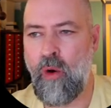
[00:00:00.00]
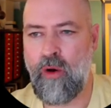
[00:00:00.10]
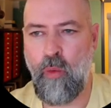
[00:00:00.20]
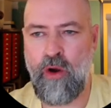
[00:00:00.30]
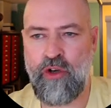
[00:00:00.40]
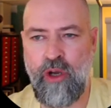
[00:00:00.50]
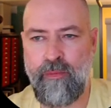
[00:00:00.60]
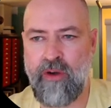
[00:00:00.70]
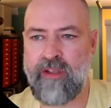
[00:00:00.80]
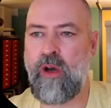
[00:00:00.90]
or a
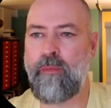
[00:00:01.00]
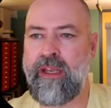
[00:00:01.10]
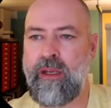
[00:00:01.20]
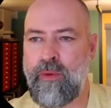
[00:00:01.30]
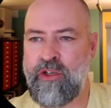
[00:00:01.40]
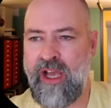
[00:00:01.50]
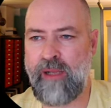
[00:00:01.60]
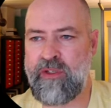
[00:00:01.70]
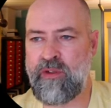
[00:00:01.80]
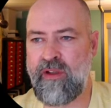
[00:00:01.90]
workshop on a topic which
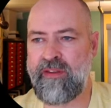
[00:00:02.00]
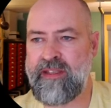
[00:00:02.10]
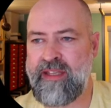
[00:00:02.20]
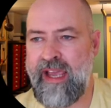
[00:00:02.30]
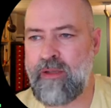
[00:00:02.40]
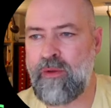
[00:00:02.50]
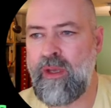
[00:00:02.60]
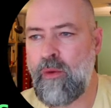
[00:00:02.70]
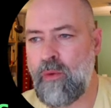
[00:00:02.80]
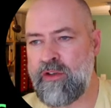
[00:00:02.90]
helps you to understand
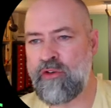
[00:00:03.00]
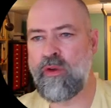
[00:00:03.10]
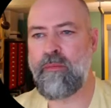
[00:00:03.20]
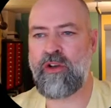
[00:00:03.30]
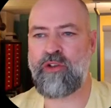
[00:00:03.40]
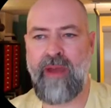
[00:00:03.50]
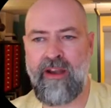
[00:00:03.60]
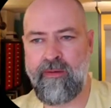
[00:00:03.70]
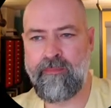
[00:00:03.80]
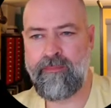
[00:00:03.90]
what you're doing much
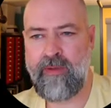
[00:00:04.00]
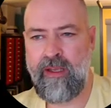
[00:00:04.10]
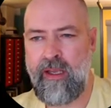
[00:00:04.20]
better.